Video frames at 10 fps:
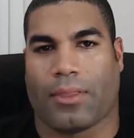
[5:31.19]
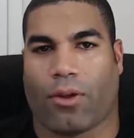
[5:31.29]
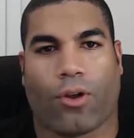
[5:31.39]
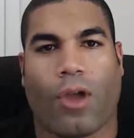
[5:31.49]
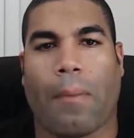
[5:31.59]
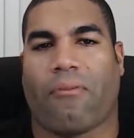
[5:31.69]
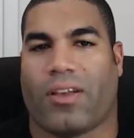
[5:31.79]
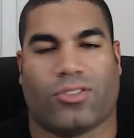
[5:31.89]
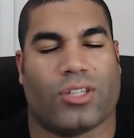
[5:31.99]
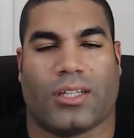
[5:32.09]
There are great
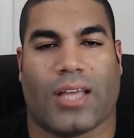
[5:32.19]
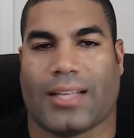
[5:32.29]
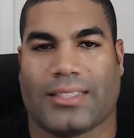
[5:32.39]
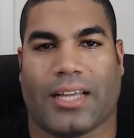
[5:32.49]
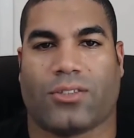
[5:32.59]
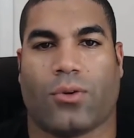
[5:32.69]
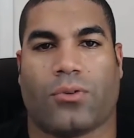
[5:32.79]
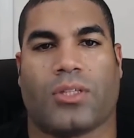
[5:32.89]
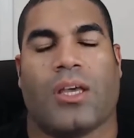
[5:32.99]
professors at state schools,